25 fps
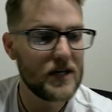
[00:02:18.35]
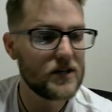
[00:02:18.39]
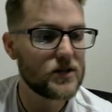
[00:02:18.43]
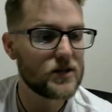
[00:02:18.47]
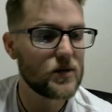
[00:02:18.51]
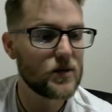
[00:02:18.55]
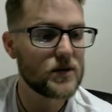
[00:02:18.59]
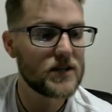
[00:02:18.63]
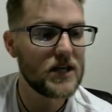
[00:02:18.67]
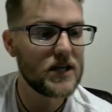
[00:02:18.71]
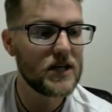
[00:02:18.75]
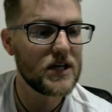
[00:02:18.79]
So
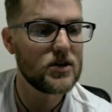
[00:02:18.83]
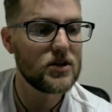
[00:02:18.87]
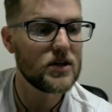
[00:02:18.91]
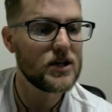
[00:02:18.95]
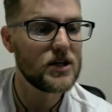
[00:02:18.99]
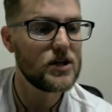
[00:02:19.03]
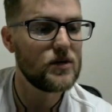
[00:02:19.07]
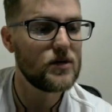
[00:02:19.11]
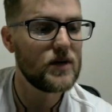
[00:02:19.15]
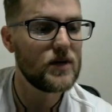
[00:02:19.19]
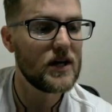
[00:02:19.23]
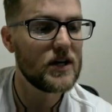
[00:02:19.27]
essentially
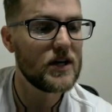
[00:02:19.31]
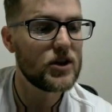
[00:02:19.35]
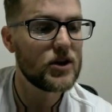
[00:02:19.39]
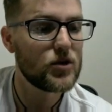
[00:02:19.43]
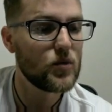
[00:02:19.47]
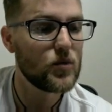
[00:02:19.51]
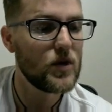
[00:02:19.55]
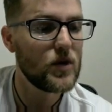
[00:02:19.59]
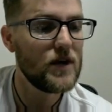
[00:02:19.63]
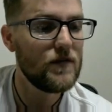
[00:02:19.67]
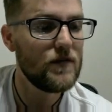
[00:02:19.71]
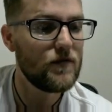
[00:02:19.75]
you need
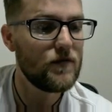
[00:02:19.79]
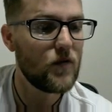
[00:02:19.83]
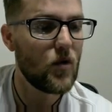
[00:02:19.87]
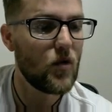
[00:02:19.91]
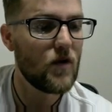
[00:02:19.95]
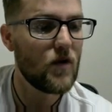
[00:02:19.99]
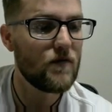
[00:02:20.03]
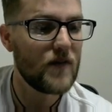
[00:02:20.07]
3, 4,